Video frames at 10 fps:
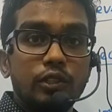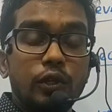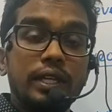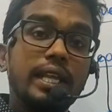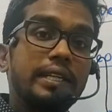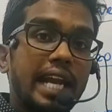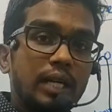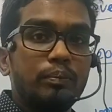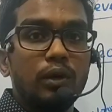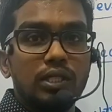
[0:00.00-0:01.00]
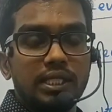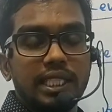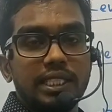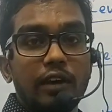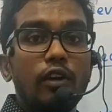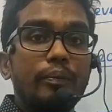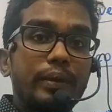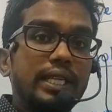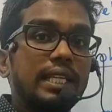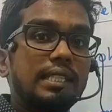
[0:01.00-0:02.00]
During the tadpole stage,
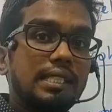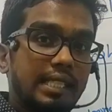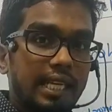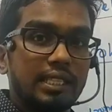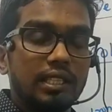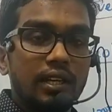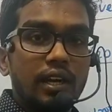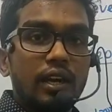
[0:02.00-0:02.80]
developmental stage,